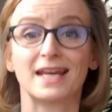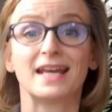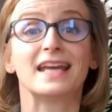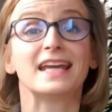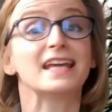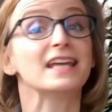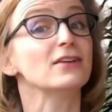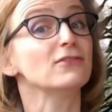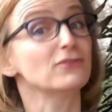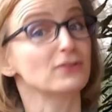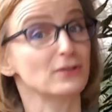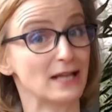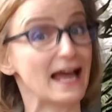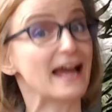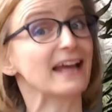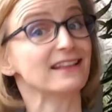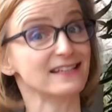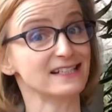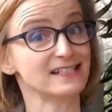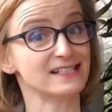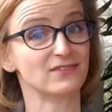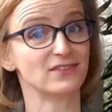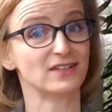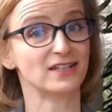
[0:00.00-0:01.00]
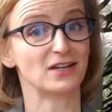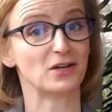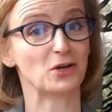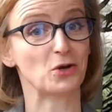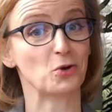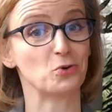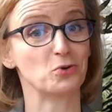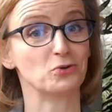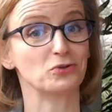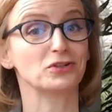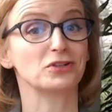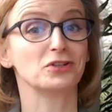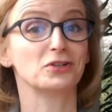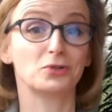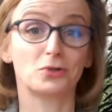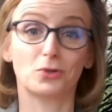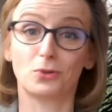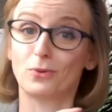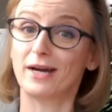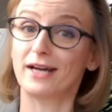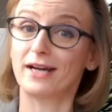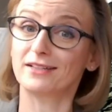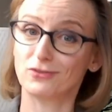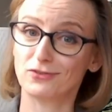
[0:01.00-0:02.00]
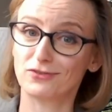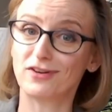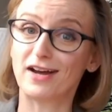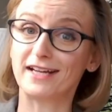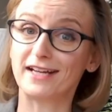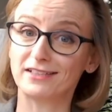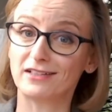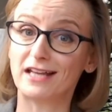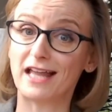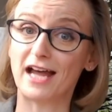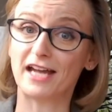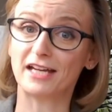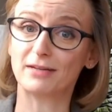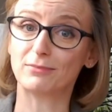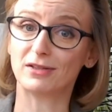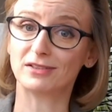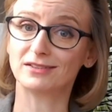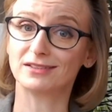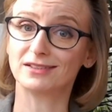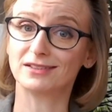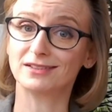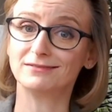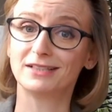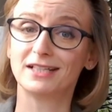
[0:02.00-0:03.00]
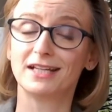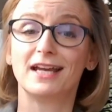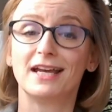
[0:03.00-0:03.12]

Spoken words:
If you like this video, you know where to find the like button,